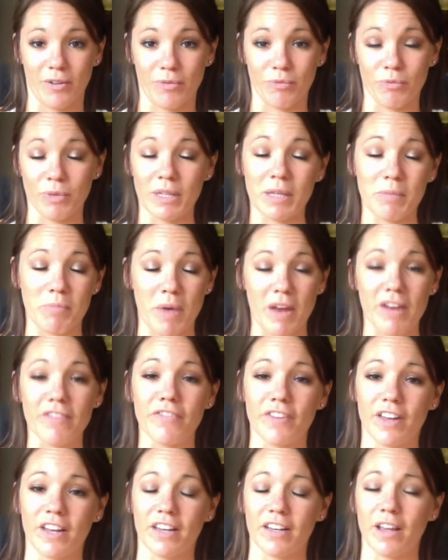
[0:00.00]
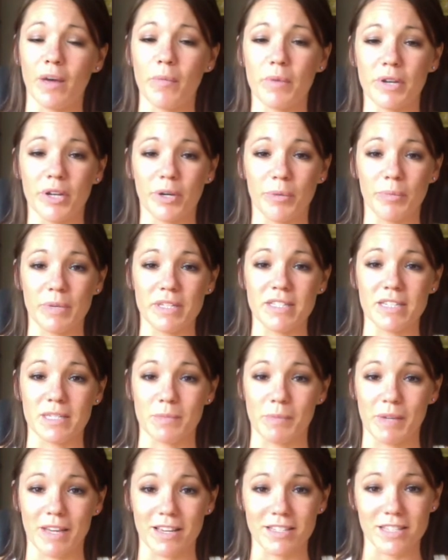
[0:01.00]
really benefit and come into your business
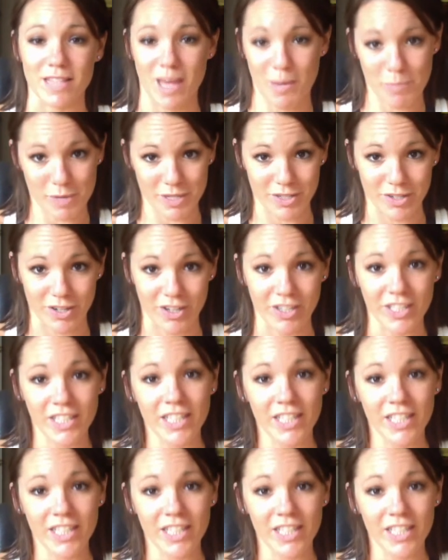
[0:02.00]
because of that mixer?